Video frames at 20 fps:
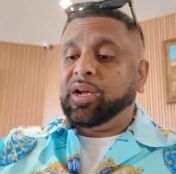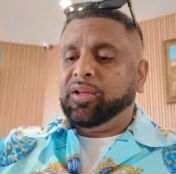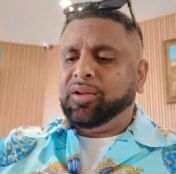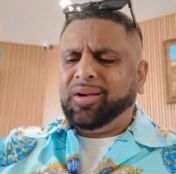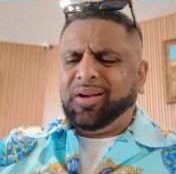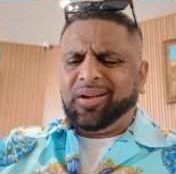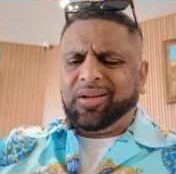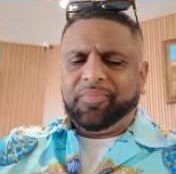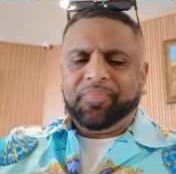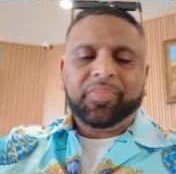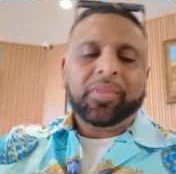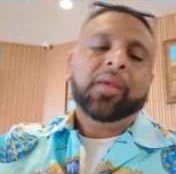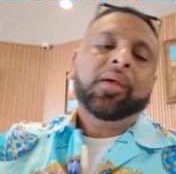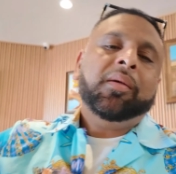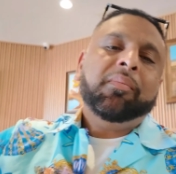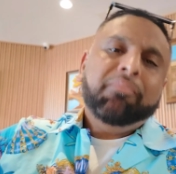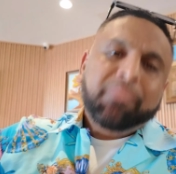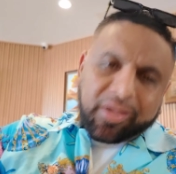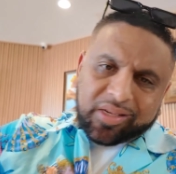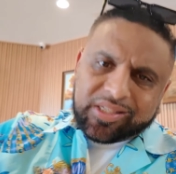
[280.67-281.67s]
You need to
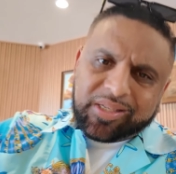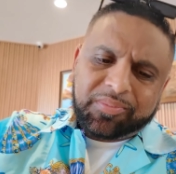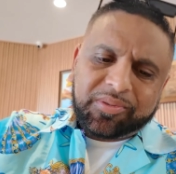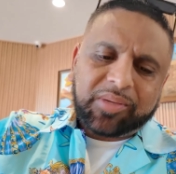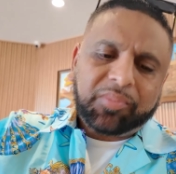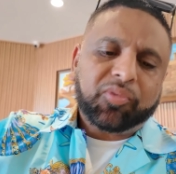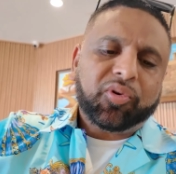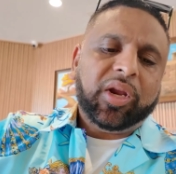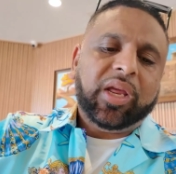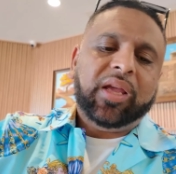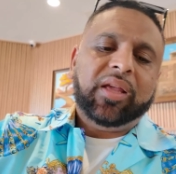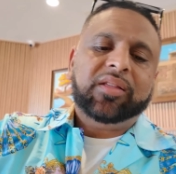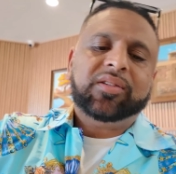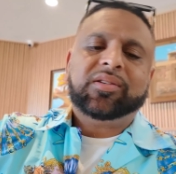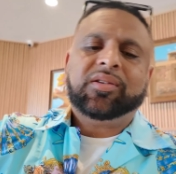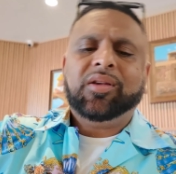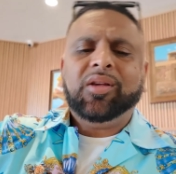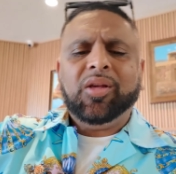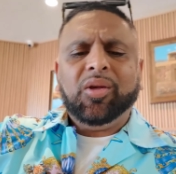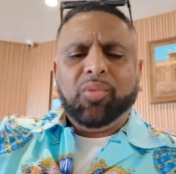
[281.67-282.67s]
mix up some
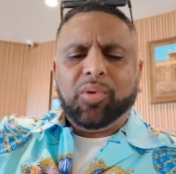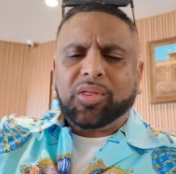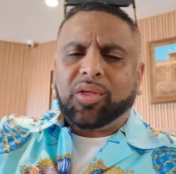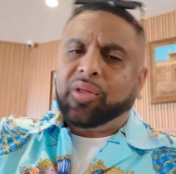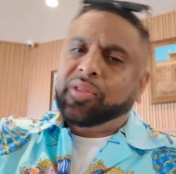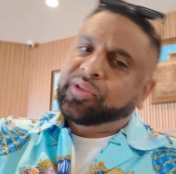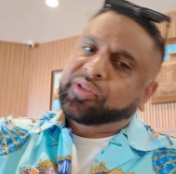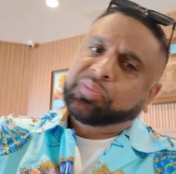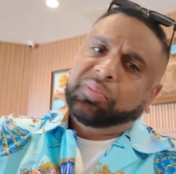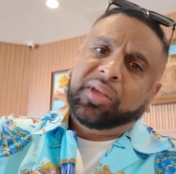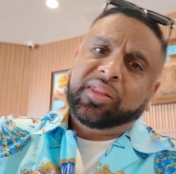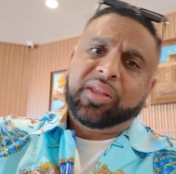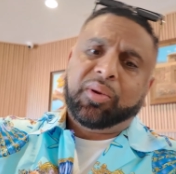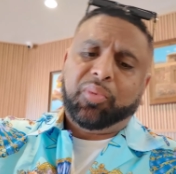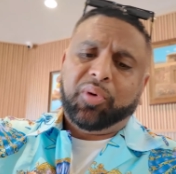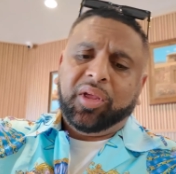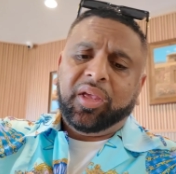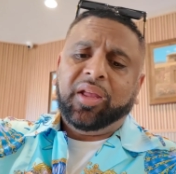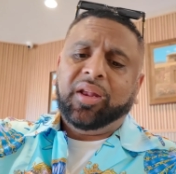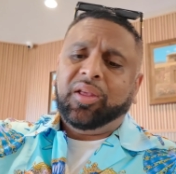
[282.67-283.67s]
greens with all this meat that
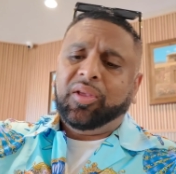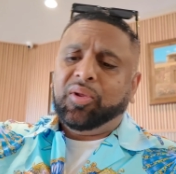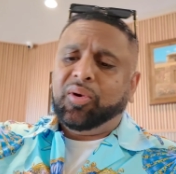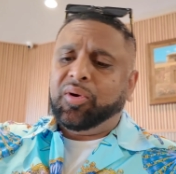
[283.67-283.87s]
we're eating.